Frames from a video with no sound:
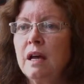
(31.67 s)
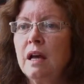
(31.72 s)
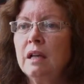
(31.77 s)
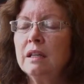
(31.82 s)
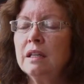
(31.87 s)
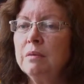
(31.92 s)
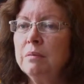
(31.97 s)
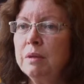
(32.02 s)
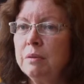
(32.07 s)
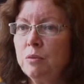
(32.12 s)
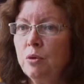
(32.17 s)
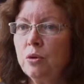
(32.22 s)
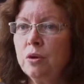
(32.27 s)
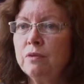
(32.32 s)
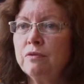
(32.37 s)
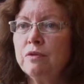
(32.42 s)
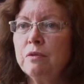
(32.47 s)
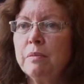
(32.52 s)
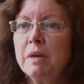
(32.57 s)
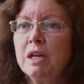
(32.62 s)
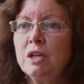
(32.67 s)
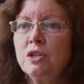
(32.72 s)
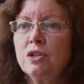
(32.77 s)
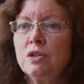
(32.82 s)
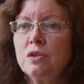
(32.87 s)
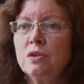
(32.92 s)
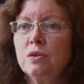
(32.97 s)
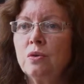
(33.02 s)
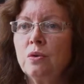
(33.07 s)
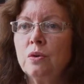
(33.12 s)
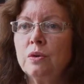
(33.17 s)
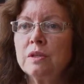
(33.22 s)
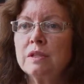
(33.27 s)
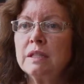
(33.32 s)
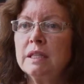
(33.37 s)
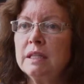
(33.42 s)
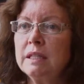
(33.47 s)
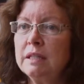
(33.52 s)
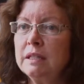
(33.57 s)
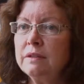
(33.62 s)
a little bit more information or
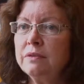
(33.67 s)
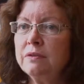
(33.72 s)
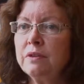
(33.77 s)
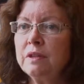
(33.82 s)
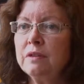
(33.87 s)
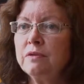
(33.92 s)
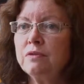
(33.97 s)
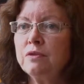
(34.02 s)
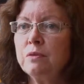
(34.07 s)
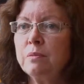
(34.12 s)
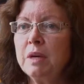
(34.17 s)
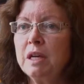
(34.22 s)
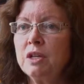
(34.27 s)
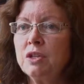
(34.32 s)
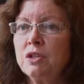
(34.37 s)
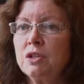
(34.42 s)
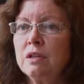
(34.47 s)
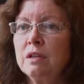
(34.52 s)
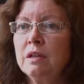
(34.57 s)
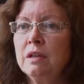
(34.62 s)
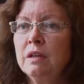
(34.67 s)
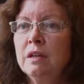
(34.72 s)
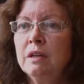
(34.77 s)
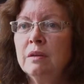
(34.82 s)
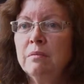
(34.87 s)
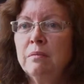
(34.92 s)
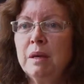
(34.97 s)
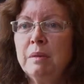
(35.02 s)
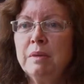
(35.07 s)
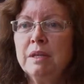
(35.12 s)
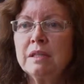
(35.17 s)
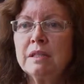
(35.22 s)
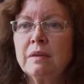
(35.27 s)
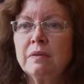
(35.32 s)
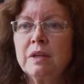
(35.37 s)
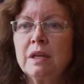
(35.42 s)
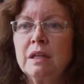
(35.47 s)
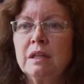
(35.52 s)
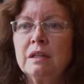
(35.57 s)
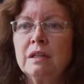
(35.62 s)
slightly different information, maybe
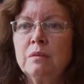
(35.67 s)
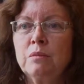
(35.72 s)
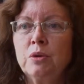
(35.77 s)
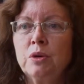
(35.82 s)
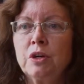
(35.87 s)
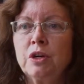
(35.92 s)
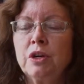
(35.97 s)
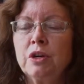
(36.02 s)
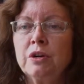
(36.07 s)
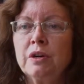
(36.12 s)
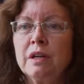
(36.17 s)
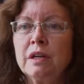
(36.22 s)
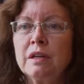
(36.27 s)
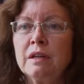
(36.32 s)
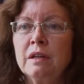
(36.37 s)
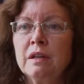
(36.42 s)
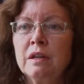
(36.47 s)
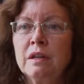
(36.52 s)
something a little more current.